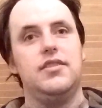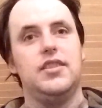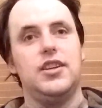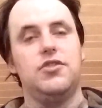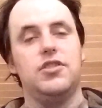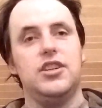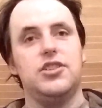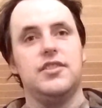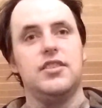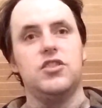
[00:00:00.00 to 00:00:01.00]
the
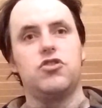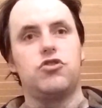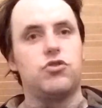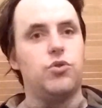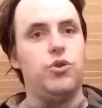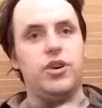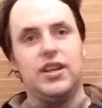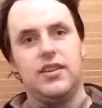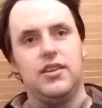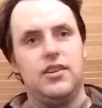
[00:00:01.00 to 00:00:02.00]
traditions and
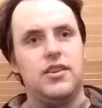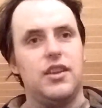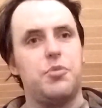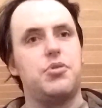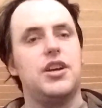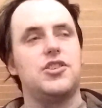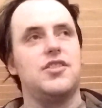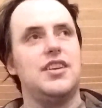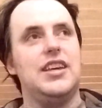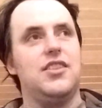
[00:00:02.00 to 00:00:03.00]
destroyed their
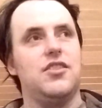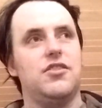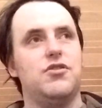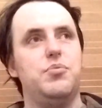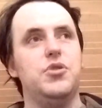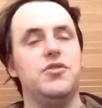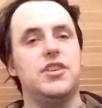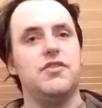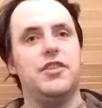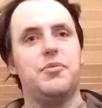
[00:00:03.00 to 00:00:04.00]
precious ether,
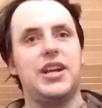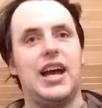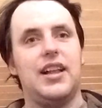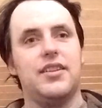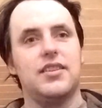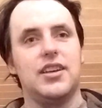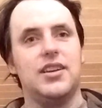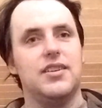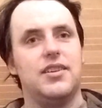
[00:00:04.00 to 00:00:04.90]
removed it from reality,